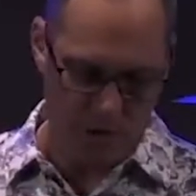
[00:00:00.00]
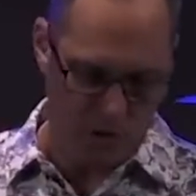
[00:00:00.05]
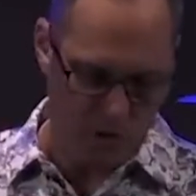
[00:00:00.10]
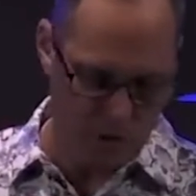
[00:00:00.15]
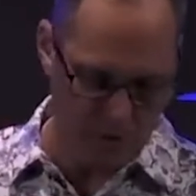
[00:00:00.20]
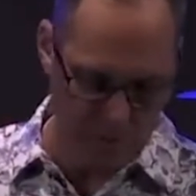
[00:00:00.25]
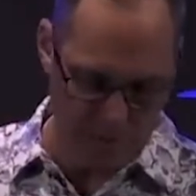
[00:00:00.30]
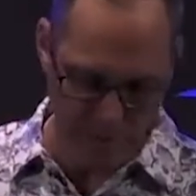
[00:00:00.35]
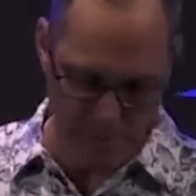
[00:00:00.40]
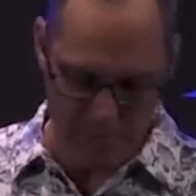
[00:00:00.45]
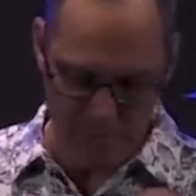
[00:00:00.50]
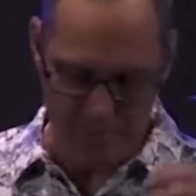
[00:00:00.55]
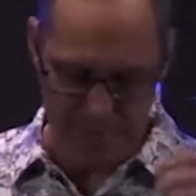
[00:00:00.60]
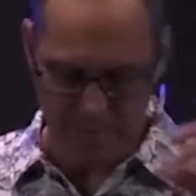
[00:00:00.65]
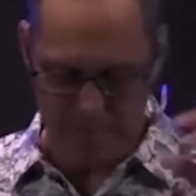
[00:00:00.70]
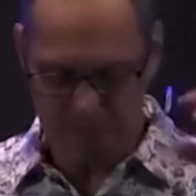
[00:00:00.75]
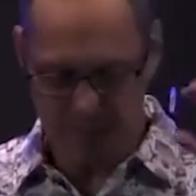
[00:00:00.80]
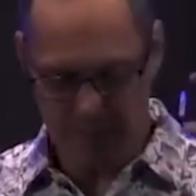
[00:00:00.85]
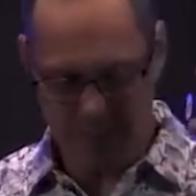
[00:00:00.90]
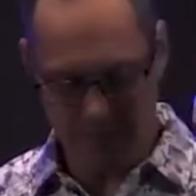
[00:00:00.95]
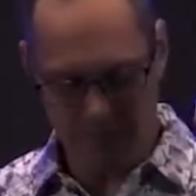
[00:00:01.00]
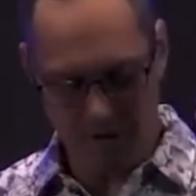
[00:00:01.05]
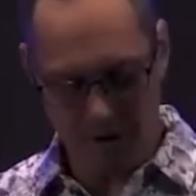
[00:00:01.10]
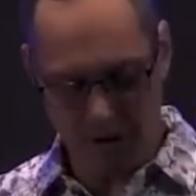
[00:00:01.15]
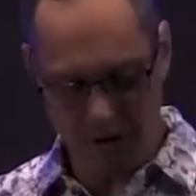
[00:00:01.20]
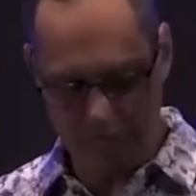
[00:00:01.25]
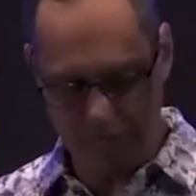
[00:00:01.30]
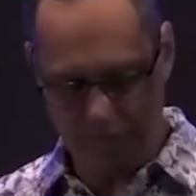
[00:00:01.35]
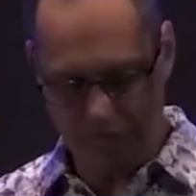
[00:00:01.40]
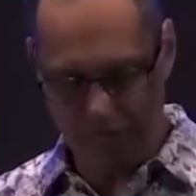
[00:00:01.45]
You may be, um, God
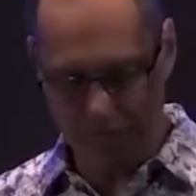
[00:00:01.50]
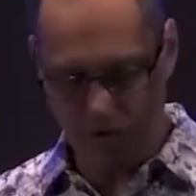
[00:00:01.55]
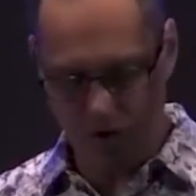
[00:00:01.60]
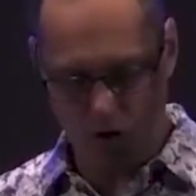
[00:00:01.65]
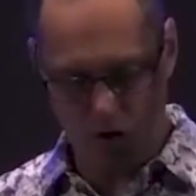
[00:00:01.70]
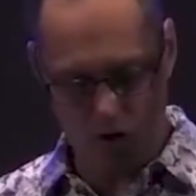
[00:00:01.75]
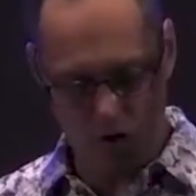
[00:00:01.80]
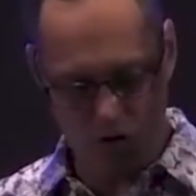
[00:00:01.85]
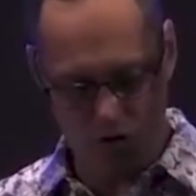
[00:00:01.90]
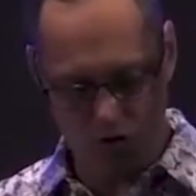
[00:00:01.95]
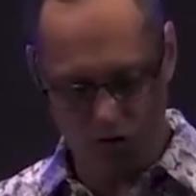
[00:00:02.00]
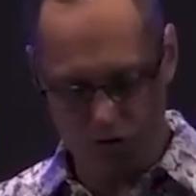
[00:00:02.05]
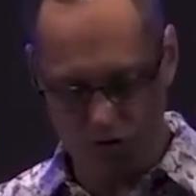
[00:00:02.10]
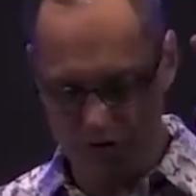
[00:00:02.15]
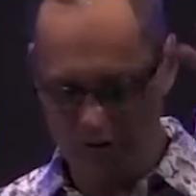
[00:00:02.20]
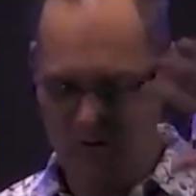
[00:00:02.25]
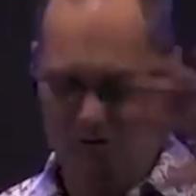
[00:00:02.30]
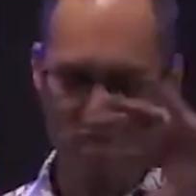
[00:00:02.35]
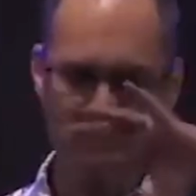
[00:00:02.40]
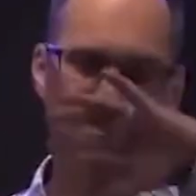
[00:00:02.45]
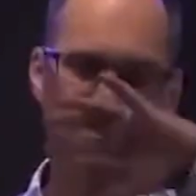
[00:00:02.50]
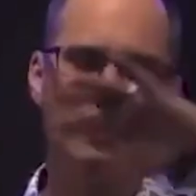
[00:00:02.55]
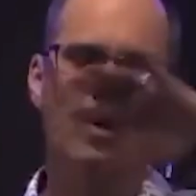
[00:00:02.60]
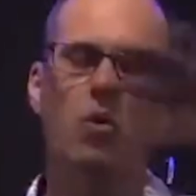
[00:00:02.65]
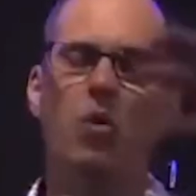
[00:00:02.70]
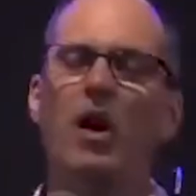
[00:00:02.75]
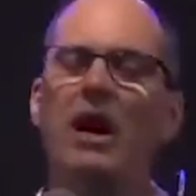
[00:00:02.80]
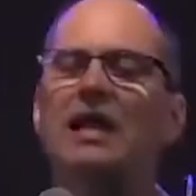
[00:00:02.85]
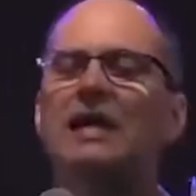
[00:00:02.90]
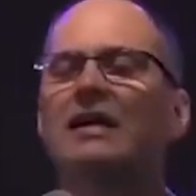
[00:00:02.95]
may call you. There's no telling
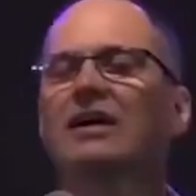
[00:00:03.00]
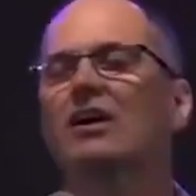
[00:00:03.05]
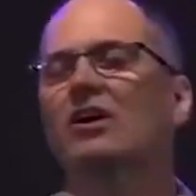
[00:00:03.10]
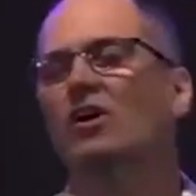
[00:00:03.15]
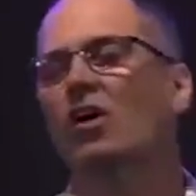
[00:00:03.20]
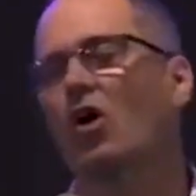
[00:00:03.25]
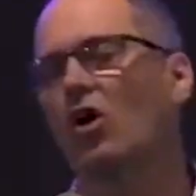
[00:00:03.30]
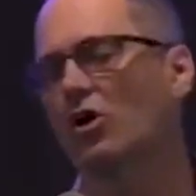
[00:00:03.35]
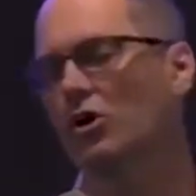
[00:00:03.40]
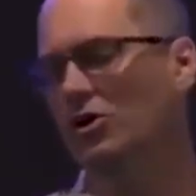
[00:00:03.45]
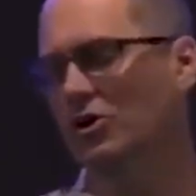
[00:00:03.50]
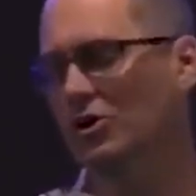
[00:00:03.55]
what he could call you to